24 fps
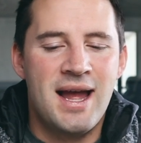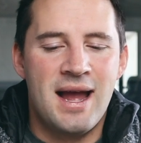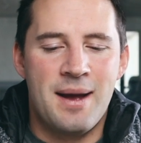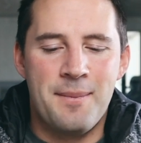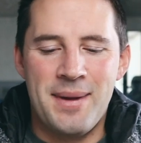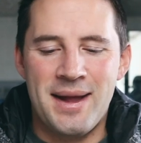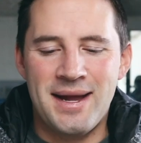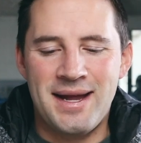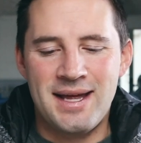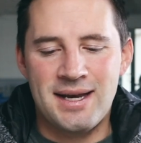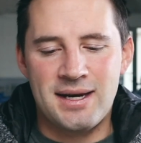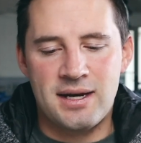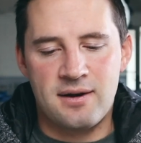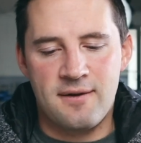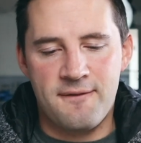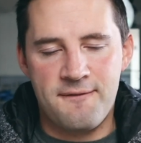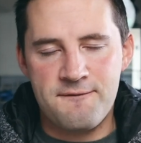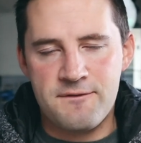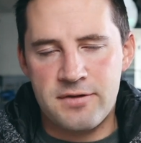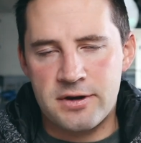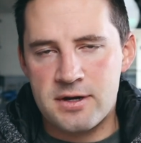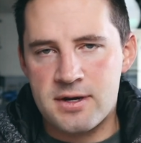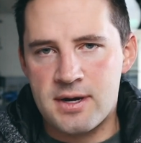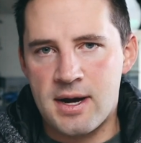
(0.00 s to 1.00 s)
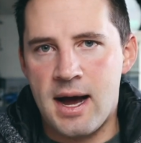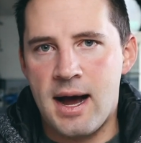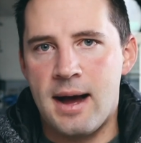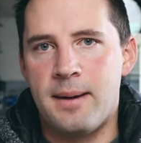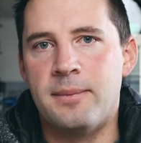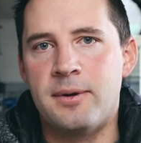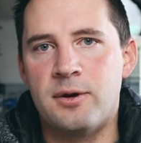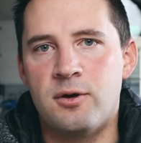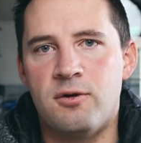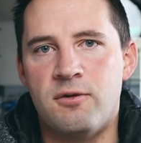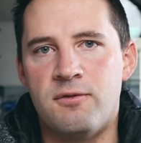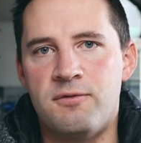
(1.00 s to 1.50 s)
and making it a
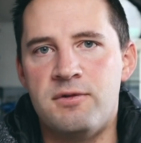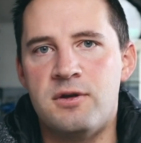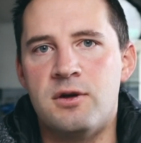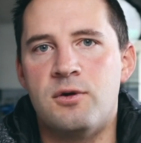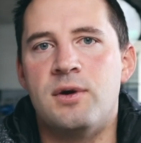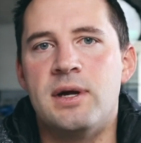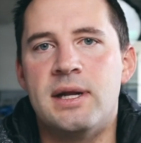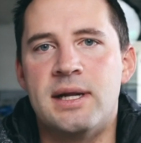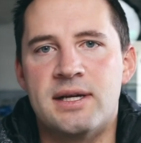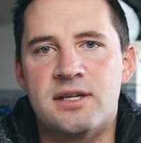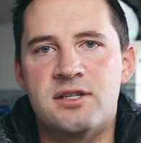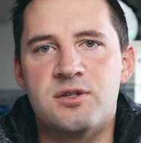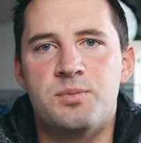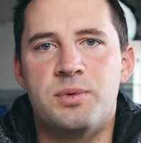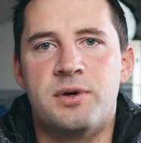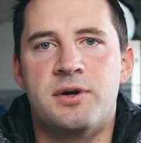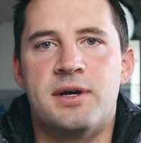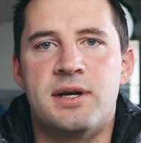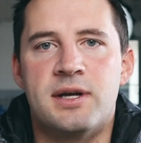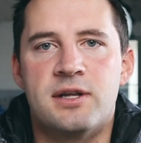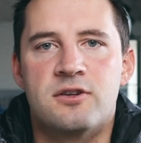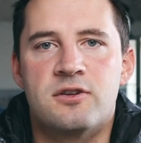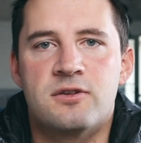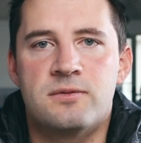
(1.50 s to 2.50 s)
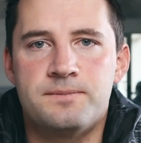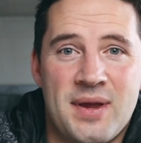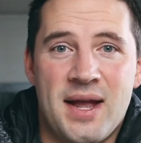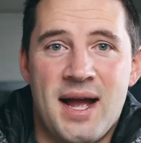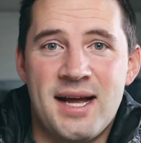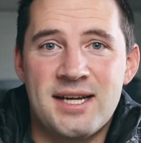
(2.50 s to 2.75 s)
phenomenal viewing experience.